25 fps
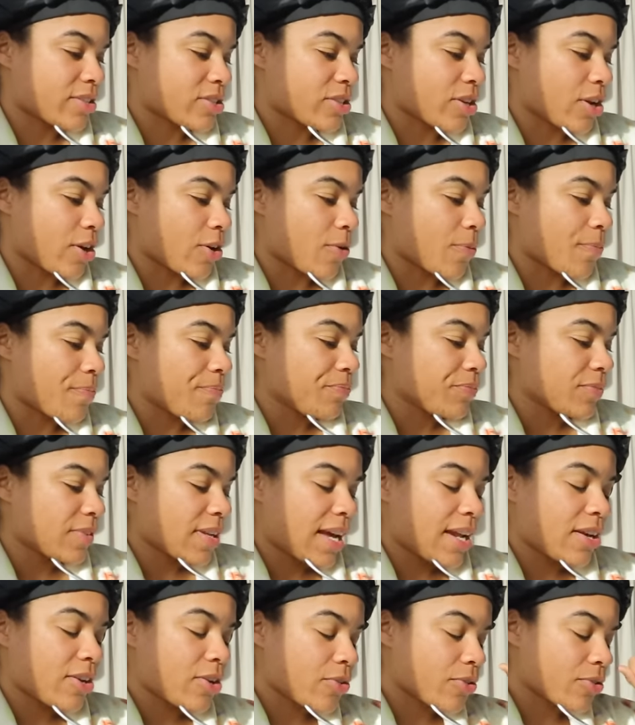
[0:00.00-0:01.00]
So
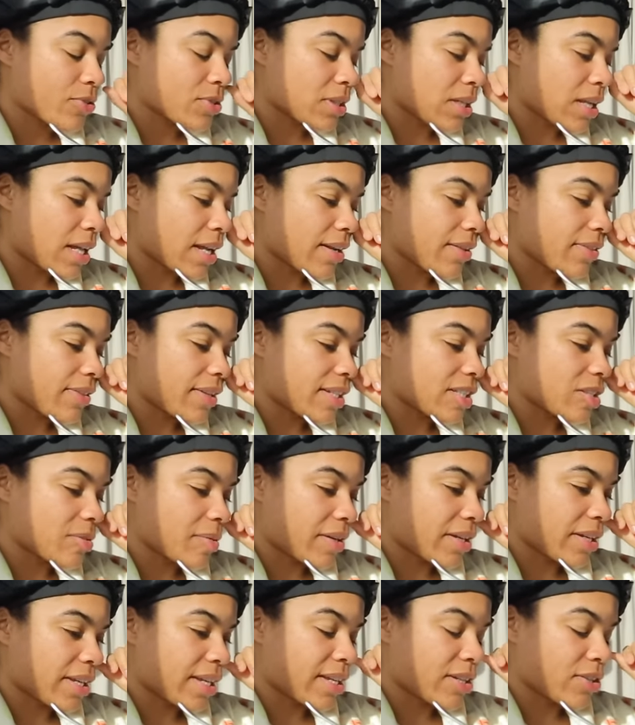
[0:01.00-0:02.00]
I don't know, there's a lot of things
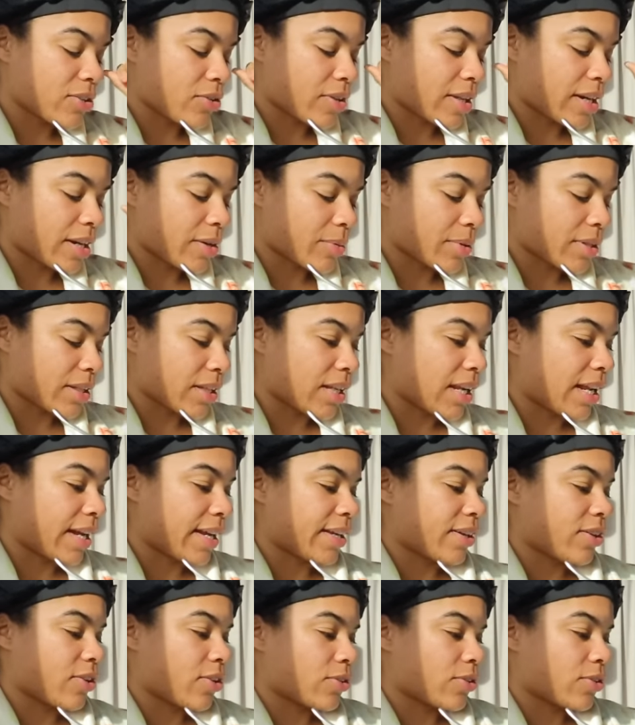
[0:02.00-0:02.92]
about a Kindle that I really like.